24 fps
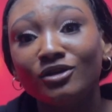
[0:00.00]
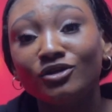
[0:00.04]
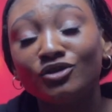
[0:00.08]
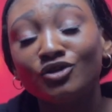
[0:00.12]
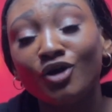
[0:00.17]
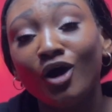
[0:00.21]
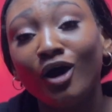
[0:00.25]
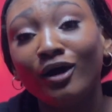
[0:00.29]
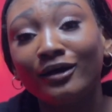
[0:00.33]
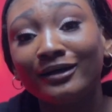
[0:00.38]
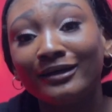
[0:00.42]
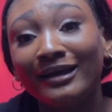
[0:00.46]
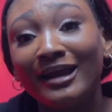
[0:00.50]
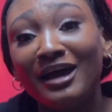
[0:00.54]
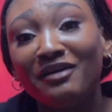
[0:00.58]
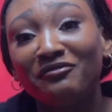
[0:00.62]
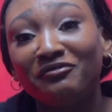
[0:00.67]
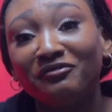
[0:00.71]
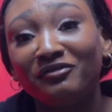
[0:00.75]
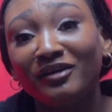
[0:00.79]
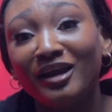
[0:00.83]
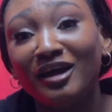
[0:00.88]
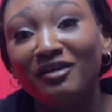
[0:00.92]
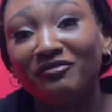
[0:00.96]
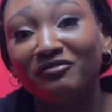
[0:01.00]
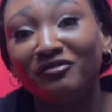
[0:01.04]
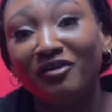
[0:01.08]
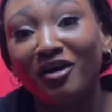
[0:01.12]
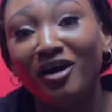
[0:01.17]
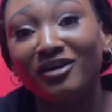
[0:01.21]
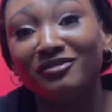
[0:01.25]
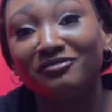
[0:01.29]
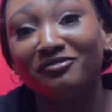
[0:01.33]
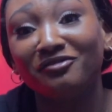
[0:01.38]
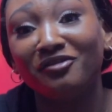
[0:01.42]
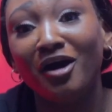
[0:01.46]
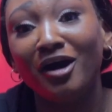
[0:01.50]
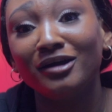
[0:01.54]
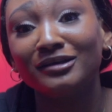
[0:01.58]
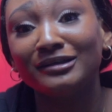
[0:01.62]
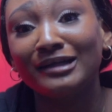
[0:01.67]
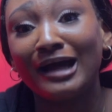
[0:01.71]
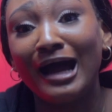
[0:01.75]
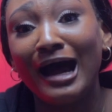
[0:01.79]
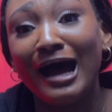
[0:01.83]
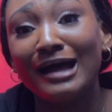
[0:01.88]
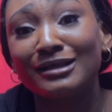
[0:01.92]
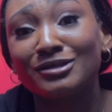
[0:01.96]
chocolate flavored
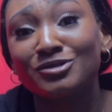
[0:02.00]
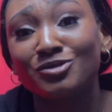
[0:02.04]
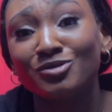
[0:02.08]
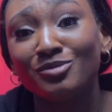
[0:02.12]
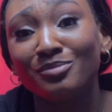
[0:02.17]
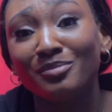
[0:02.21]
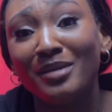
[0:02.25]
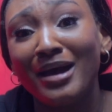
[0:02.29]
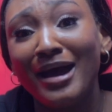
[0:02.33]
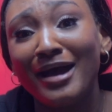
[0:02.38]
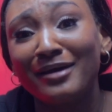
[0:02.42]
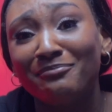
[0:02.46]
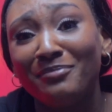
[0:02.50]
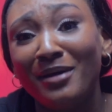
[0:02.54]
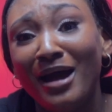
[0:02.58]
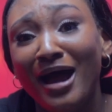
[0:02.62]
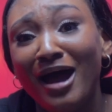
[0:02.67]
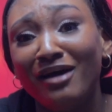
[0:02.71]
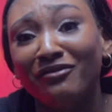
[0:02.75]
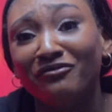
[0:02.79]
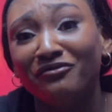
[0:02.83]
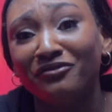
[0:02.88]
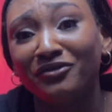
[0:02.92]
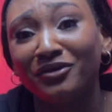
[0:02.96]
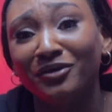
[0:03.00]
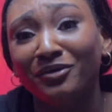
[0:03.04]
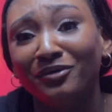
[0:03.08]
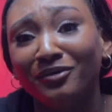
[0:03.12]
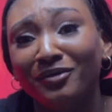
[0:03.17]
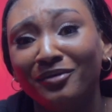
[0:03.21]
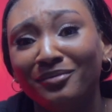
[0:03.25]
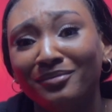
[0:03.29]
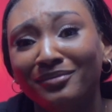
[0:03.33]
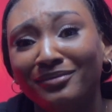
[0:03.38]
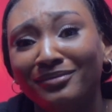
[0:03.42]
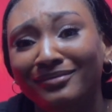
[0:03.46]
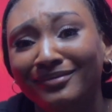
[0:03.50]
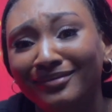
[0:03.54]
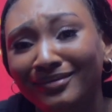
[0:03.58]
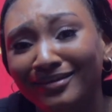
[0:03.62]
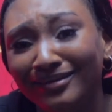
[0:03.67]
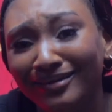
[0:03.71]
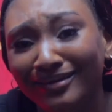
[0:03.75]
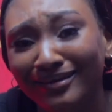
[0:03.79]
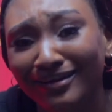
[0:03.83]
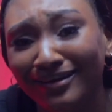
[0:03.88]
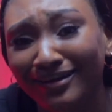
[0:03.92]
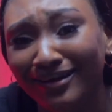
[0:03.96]
vodka to make perfume.
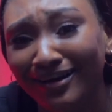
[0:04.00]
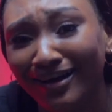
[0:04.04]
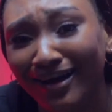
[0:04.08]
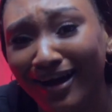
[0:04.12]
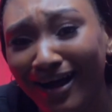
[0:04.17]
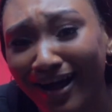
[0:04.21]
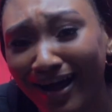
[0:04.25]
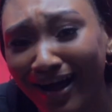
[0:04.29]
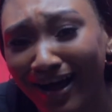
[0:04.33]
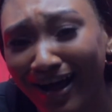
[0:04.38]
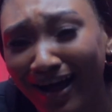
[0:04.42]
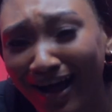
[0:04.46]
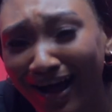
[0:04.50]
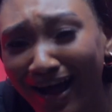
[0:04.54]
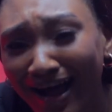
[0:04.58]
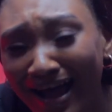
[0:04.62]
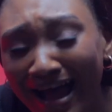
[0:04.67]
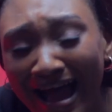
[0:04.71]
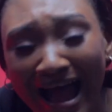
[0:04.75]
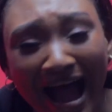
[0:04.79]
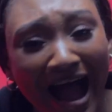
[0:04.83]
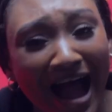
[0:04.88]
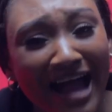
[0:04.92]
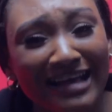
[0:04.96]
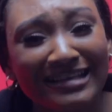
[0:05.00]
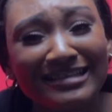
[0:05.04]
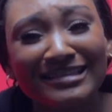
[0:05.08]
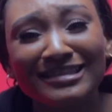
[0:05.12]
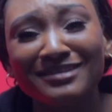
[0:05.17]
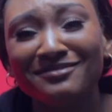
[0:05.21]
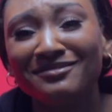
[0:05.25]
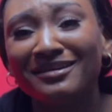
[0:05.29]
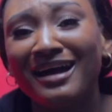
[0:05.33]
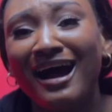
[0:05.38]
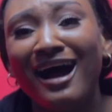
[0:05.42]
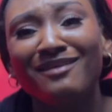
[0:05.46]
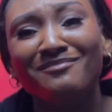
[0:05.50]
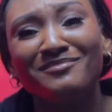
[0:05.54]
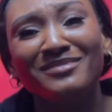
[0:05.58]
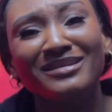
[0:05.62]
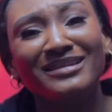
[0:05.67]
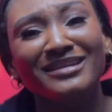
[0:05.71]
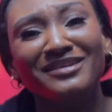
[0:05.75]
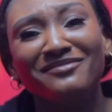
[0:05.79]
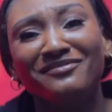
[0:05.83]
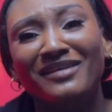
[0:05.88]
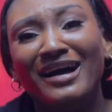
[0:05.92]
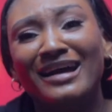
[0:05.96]
I still can't
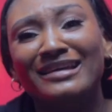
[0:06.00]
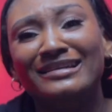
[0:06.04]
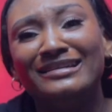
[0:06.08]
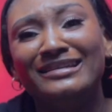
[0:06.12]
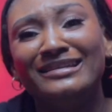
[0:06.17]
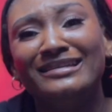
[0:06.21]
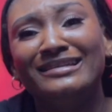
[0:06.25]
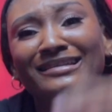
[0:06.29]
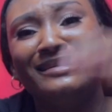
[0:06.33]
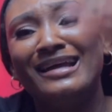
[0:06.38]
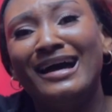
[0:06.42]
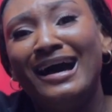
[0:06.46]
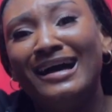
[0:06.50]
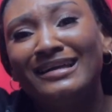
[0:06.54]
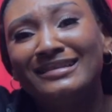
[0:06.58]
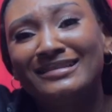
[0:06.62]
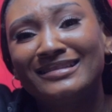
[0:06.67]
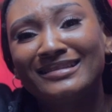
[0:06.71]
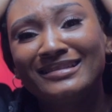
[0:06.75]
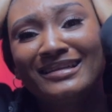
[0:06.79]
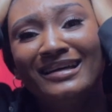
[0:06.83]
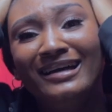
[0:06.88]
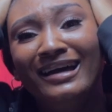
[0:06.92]
believe I did that.